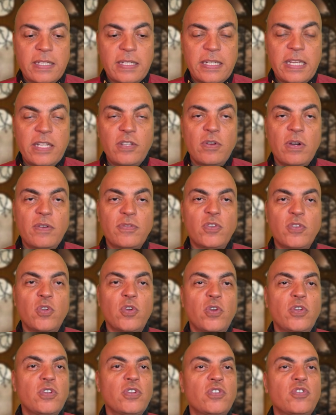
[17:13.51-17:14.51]
And then you have to
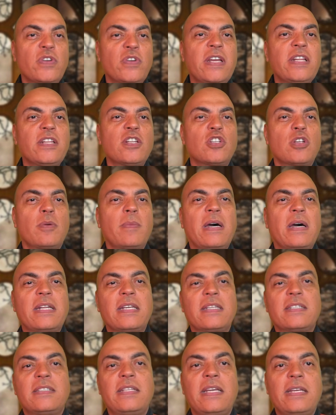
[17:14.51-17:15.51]
learn to train the
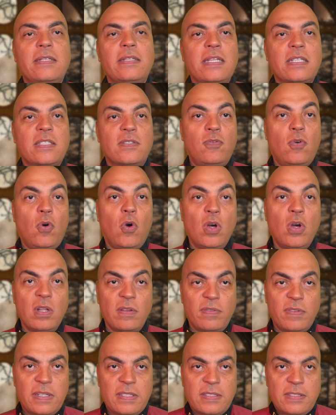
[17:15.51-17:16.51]
shamanic state, and that's for all
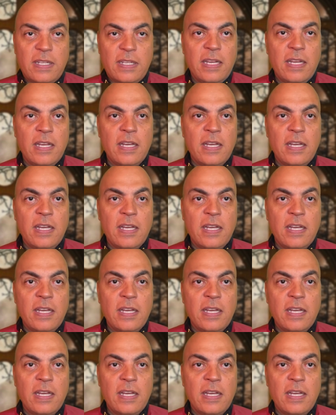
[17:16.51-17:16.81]
of us.